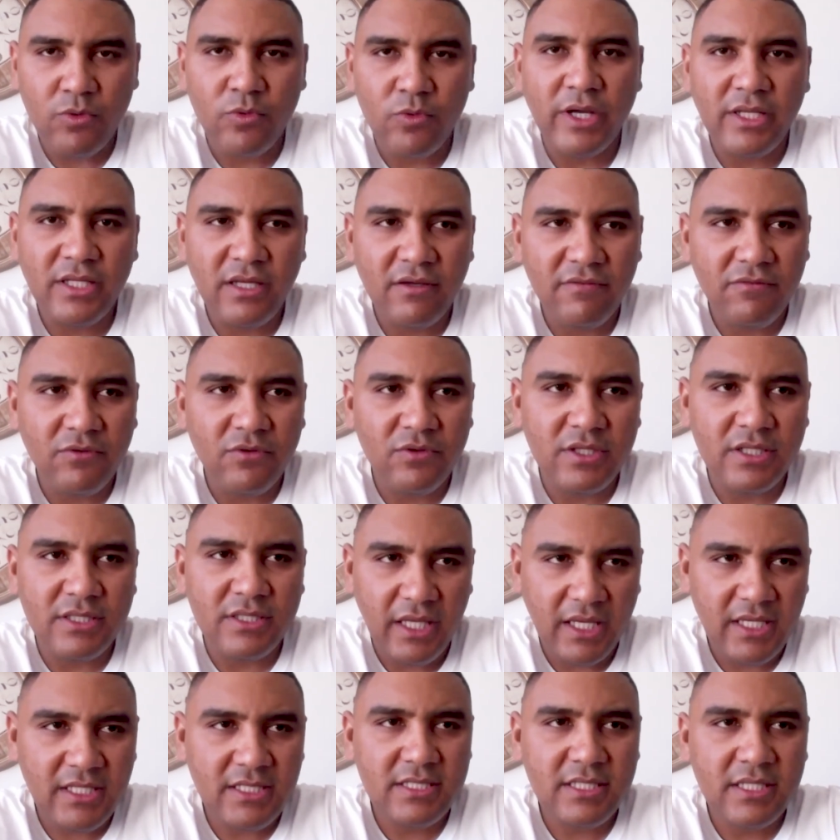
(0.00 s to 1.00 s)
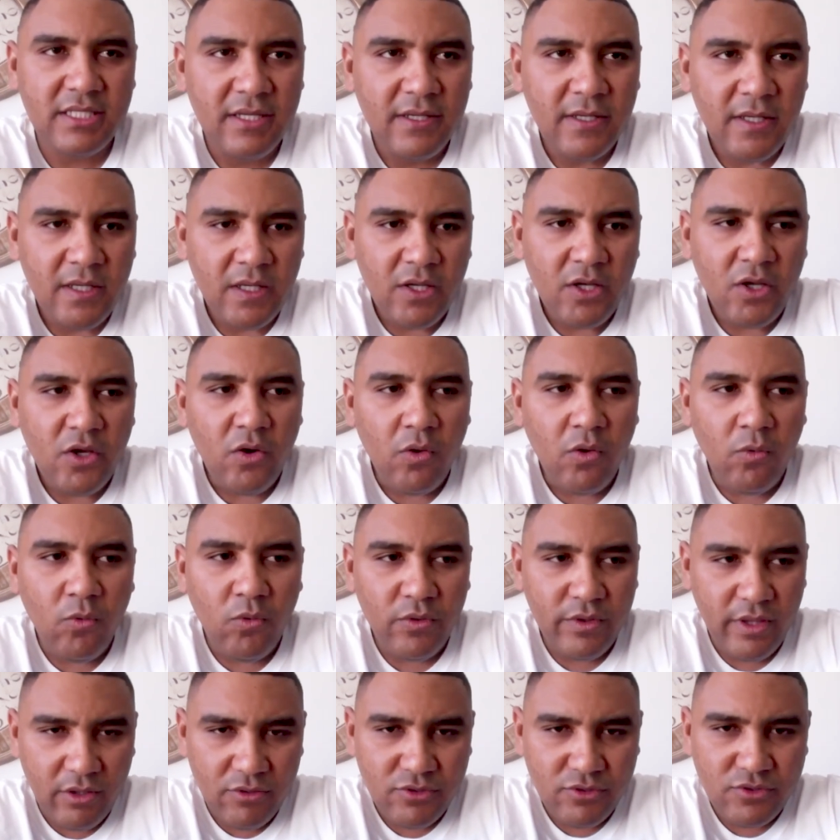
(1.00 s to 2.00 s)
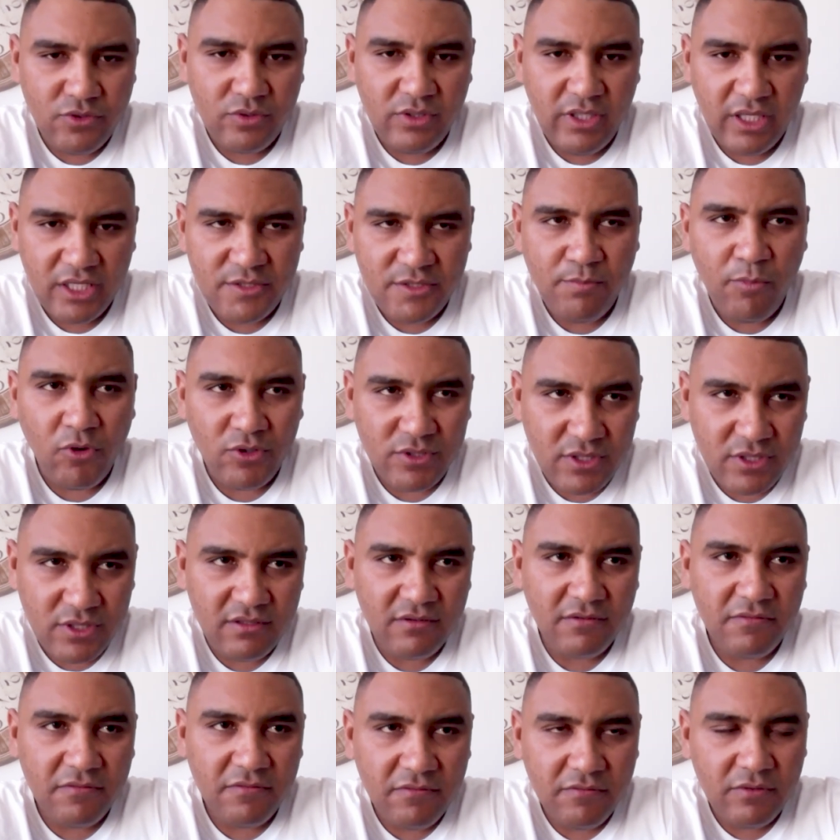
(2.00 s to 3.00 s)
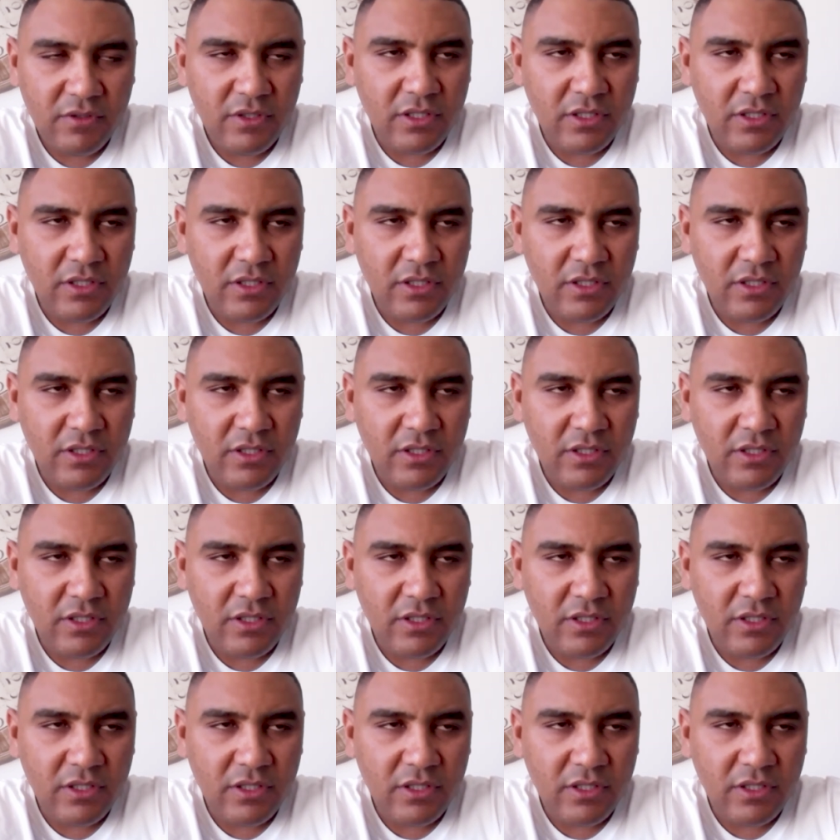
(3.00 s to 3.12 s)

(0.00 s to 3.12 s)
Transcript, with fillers: we're waiting for the test, or those who test positive.